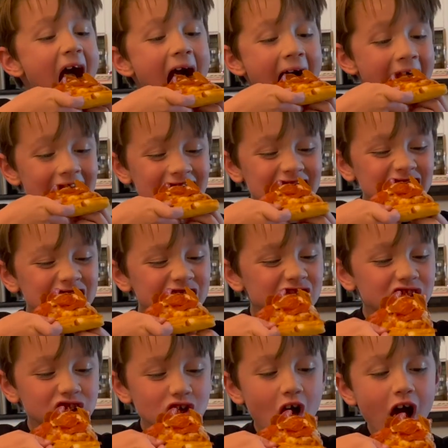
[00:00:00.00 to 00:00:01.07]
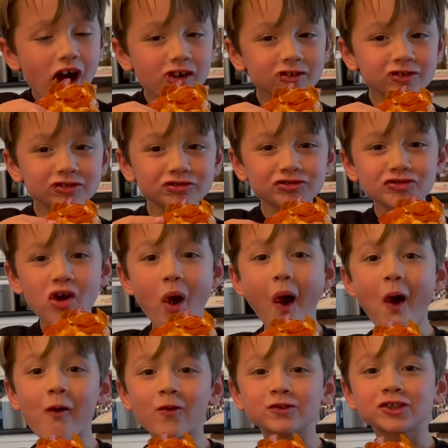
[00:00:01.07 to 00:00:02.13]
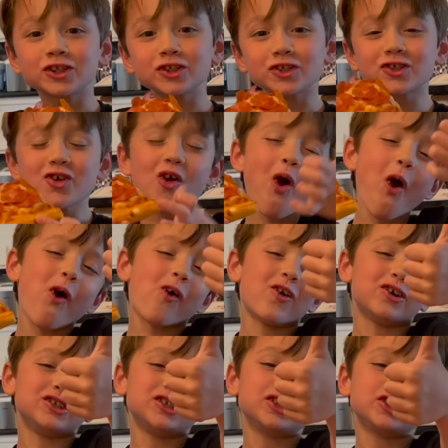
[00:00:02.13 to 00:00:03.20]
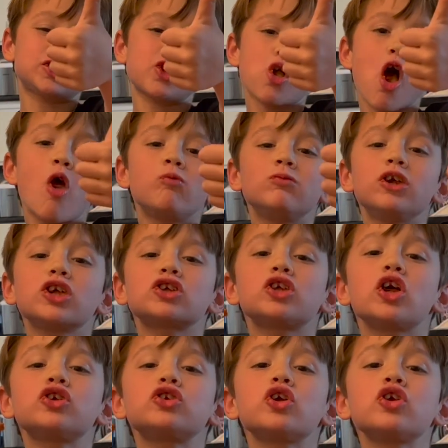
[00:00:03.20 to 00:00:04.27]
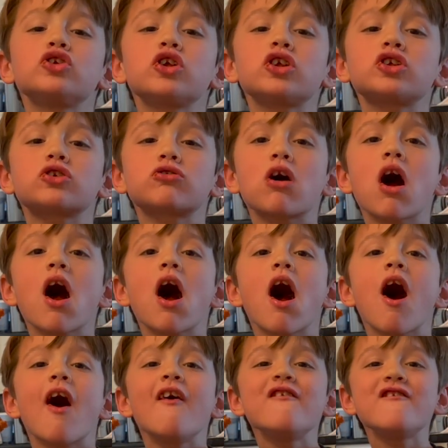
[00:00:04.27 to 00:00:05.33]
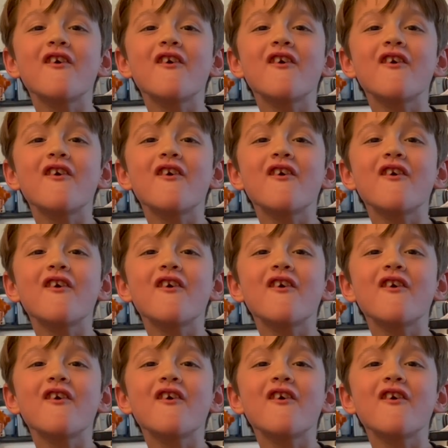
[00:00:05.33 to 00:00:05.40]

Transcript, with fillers: Good job, buddy. Hmm. Looks like you squash.